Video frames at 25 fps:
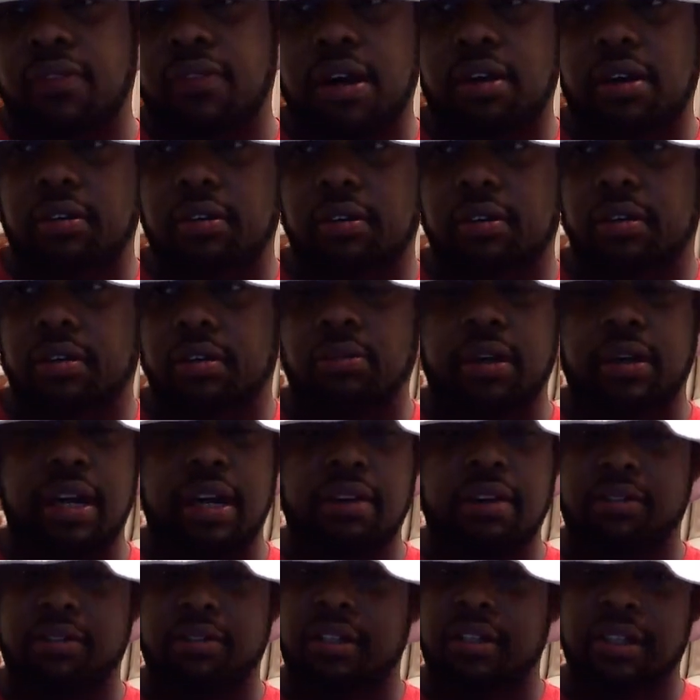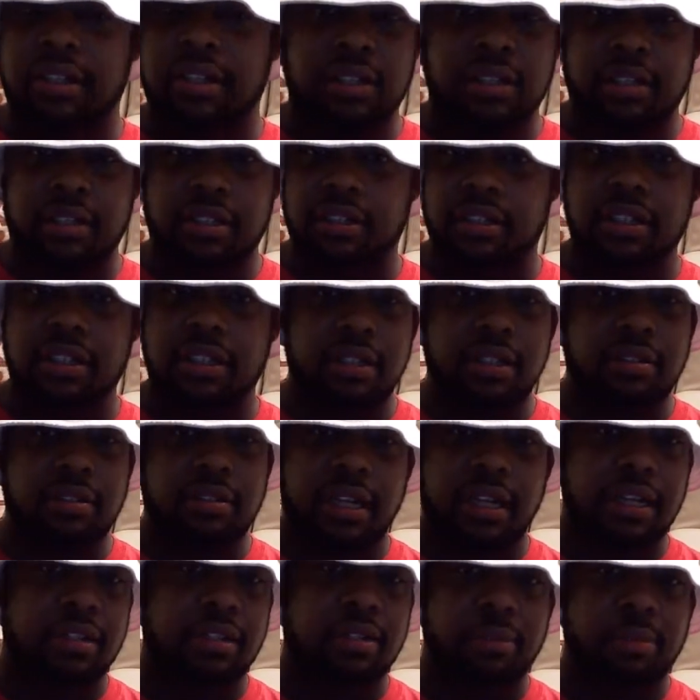out or whatever it is. These
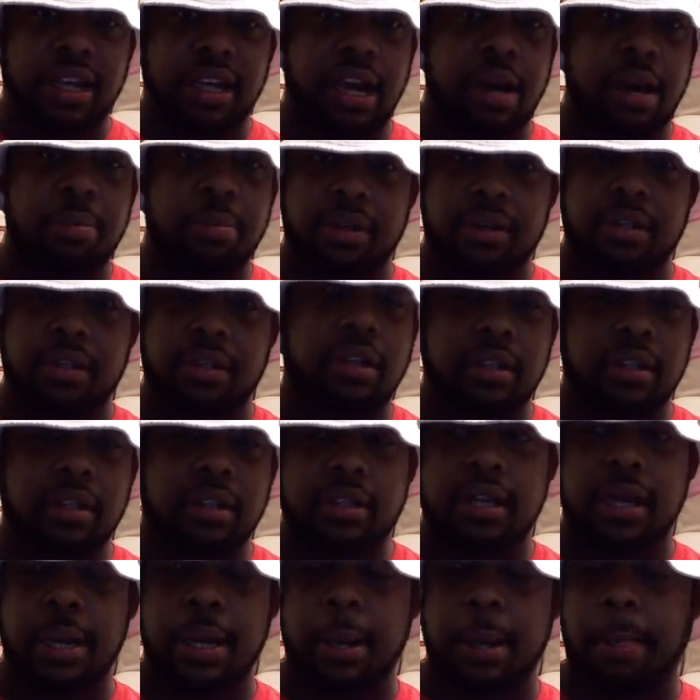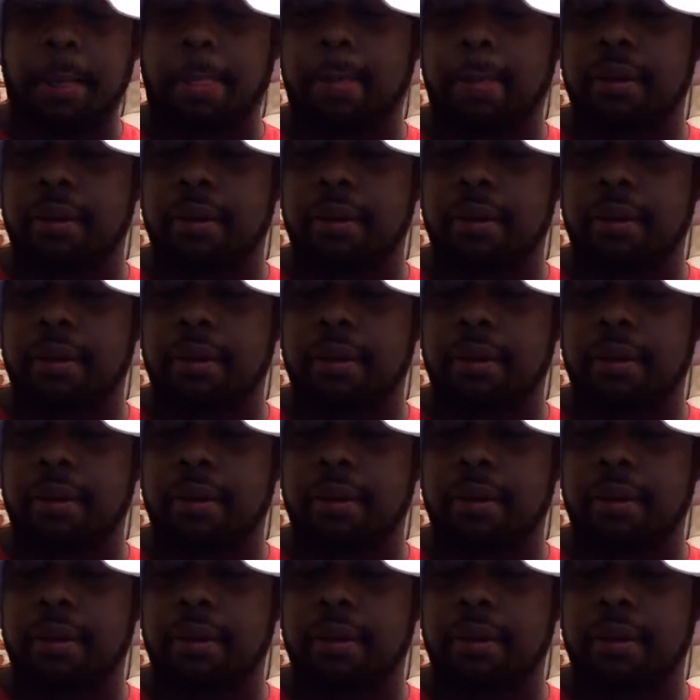things be happening all the time.